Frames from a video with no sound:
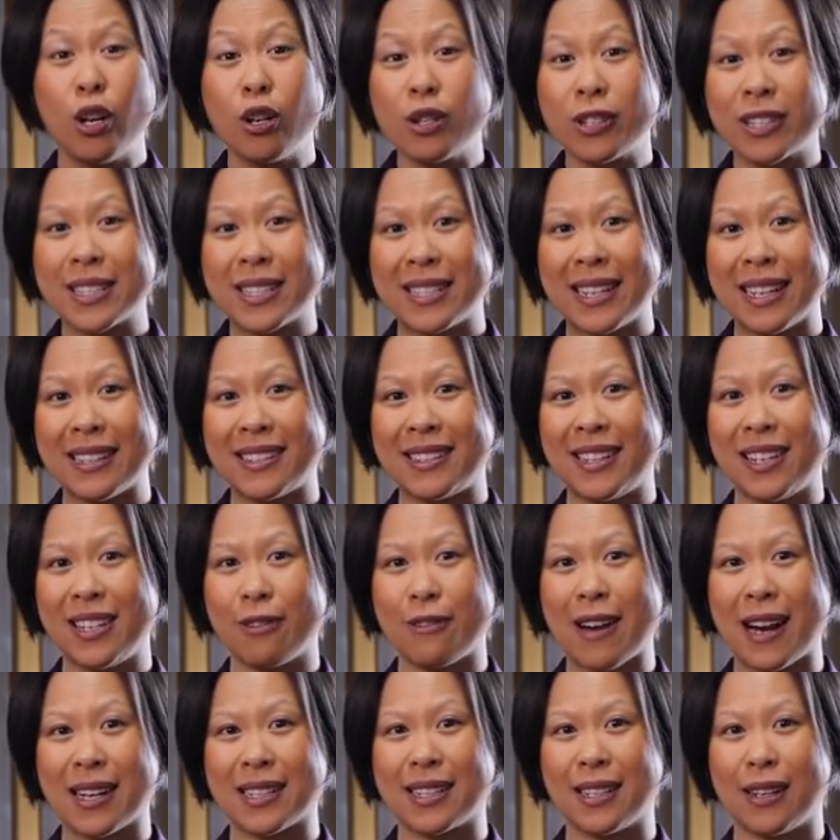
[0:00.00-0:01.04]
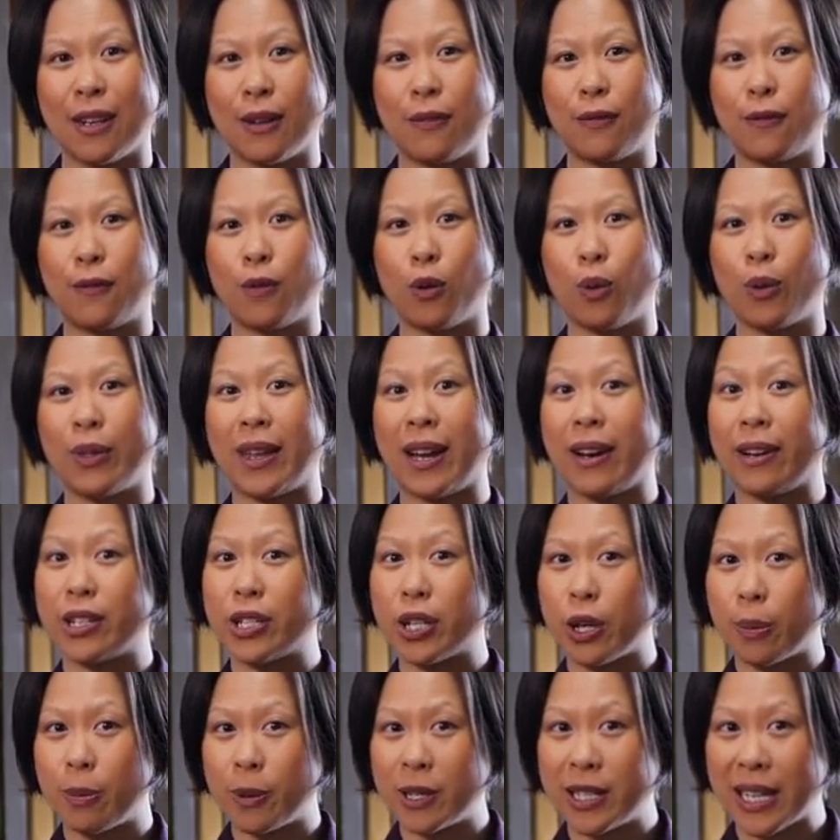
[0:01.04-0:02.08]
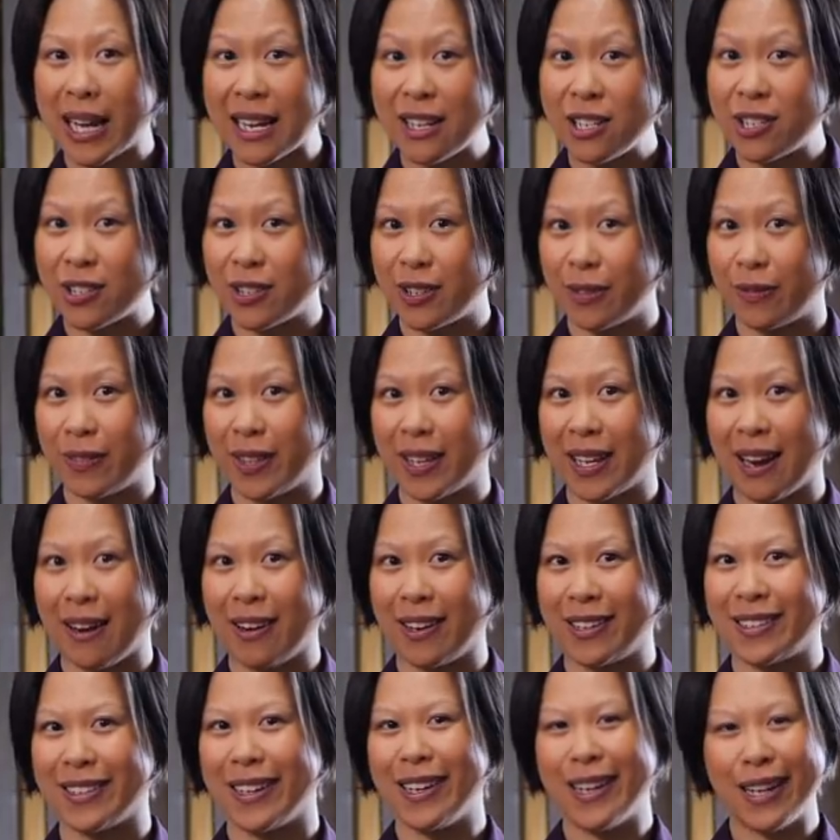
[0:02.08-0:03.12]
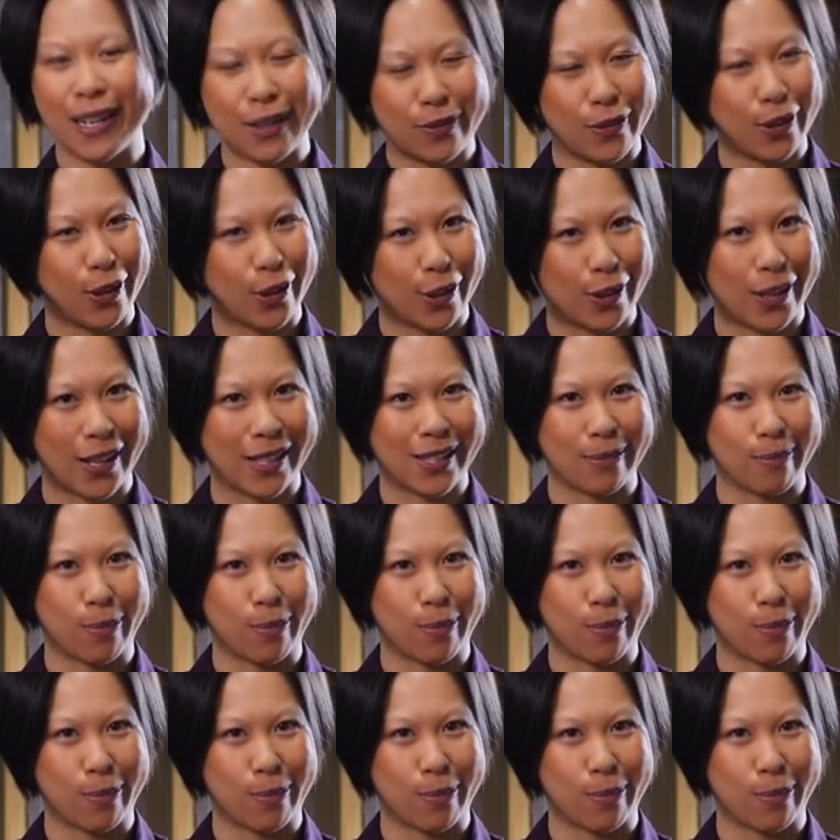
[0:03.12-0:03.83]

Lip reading: not just testing your actor for their interpretation of the character, even though that's